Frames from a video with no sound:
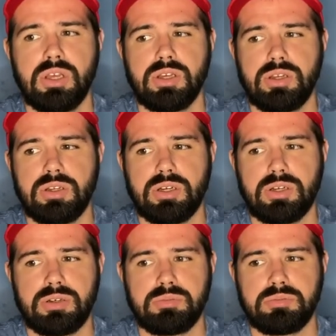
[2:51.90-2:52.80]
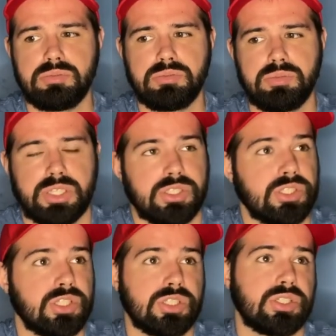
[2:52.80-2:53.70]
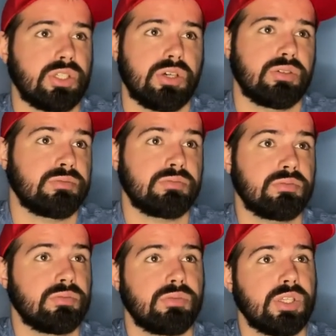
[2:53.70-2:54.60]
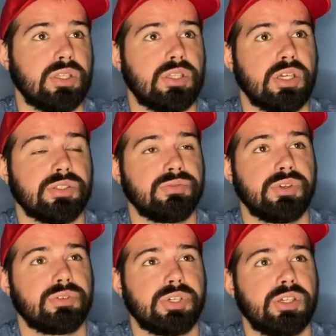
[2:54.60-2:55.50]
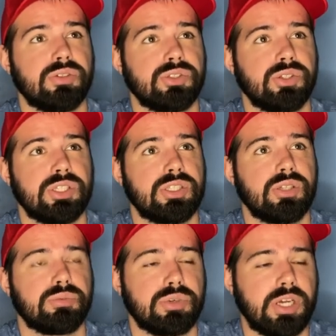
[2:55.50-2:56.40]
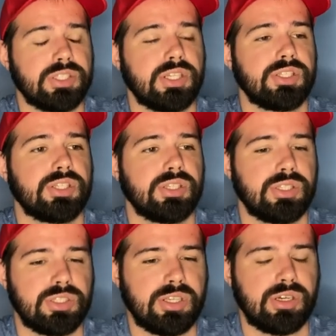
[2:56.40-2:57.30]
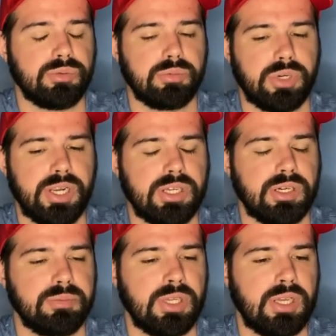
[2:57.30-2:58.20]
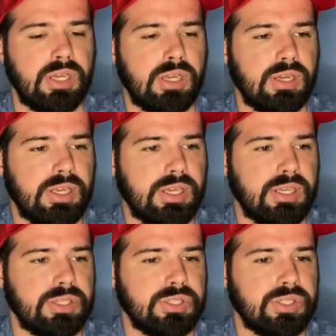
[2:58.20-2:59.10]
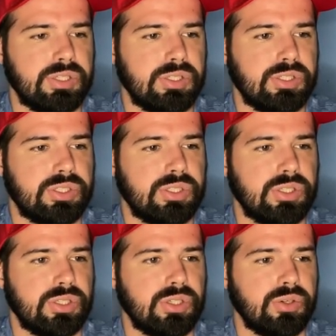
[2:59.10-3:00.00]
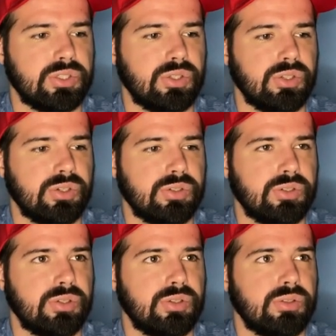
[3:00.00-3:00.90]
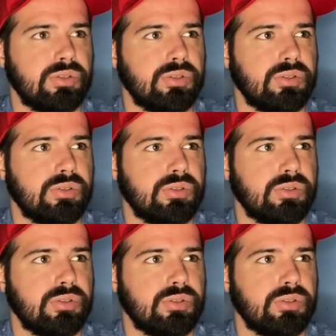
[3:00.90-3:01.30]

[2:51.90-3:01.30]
Ben's just, you know, it doesn't feel real. So he's still processing this terrible breakup. And, you know, so they're, you